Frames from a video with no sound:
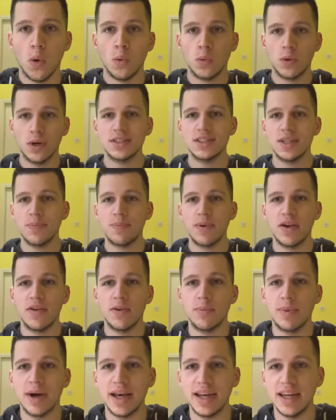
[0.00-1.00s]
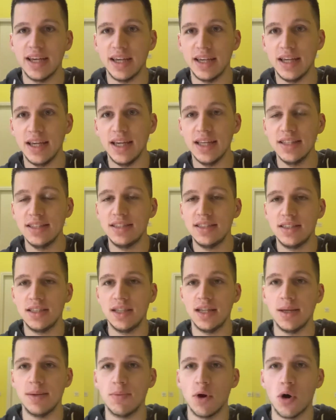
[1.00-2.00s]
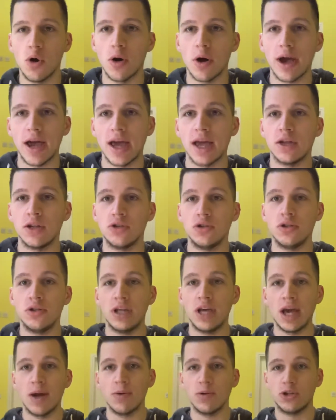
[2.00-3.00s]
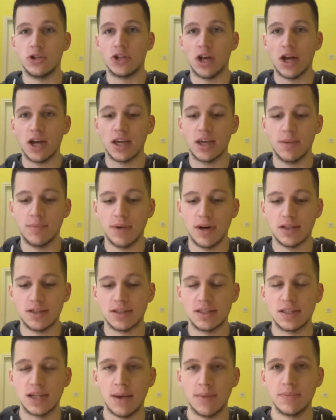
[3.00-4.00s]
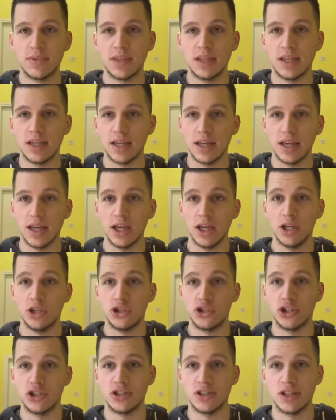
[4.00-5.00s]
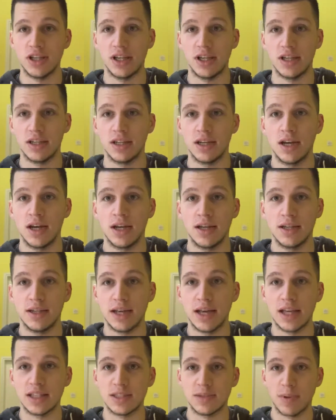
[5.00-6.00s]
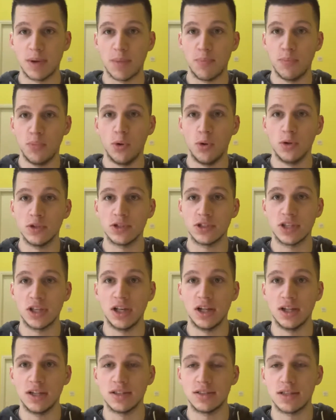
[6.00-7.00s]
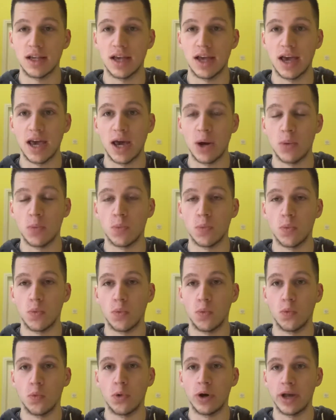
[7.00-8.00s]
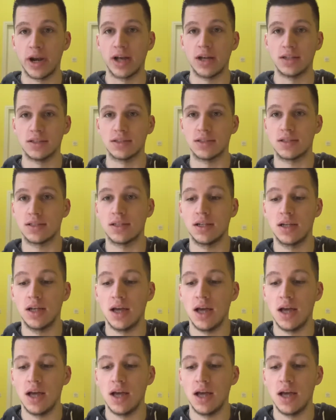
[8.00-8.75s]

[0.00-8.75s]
What's up everybody, it's Timo and today we're talking about something interesting. That's my pool skills and what else.